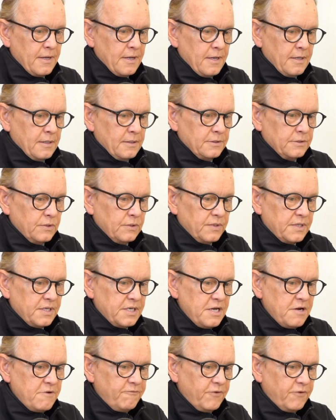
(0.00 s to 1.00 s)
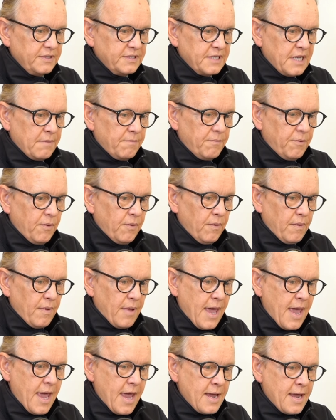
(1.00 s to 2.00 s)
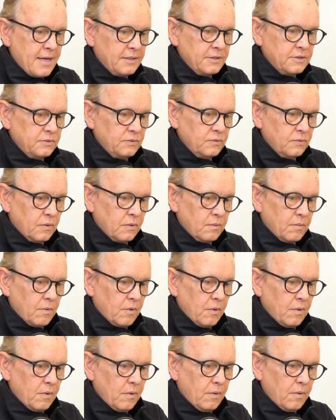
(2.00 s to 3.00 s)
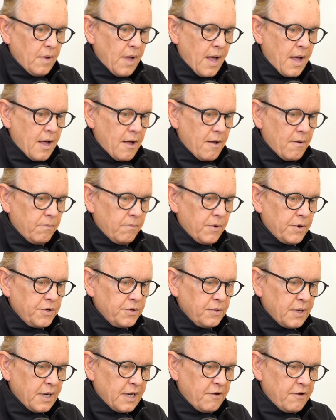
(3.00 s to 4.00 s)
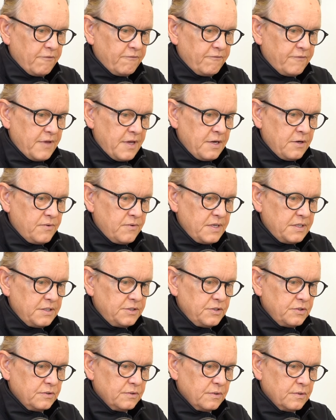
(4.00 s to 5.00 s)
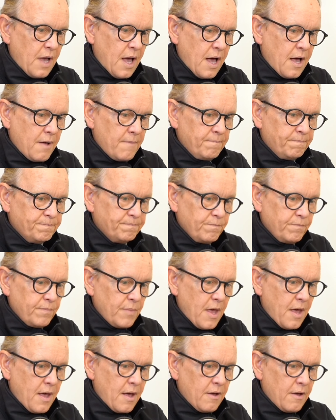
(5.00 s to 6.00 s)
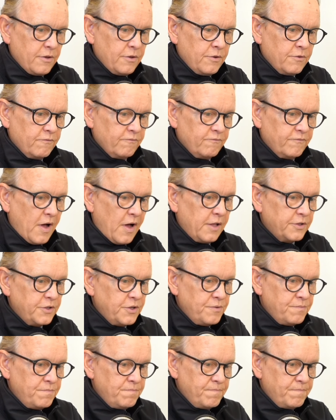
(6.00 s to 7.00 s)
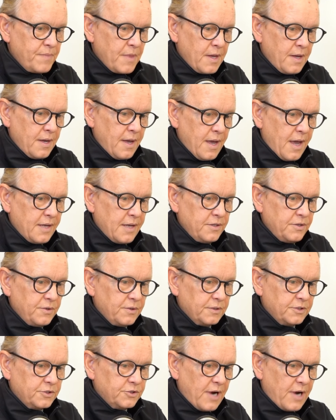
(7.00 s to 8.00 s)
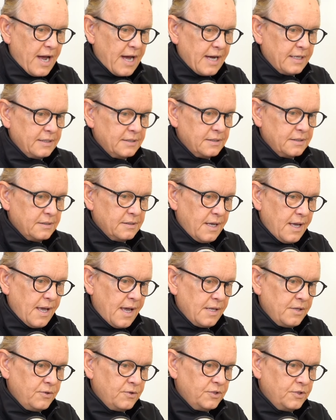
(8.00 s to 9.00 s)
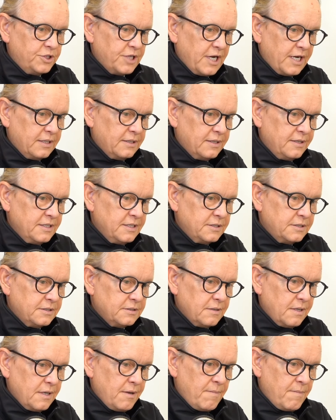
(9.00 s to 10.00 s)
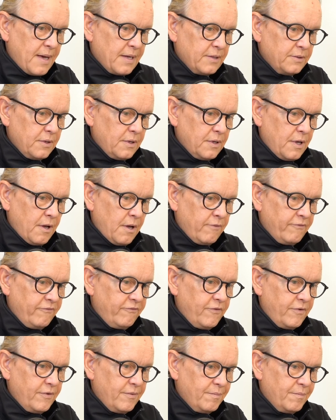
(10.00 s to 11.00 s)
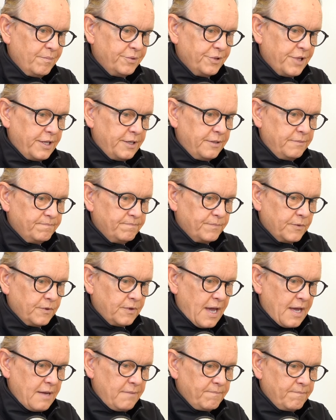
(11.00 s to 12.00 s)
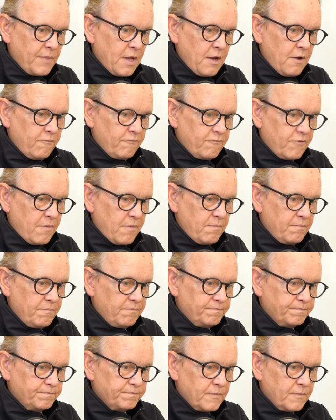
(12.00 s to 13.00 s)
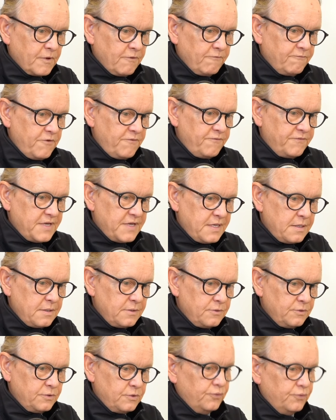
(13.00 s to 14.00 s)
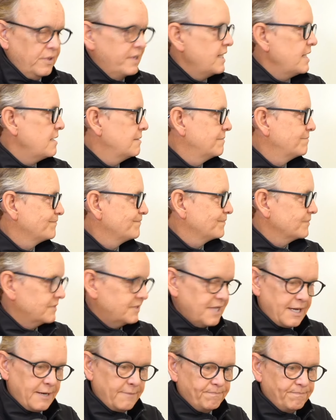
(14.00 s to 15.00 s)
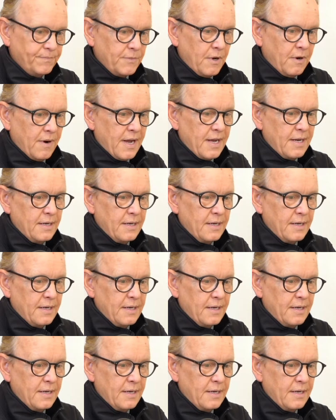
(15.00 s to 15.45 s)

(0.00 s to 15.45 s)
So here, for example, A is normal, where you kind of increase your volume and you contract and you eject this amount of blood, okay, from 50 to 20, say, all right?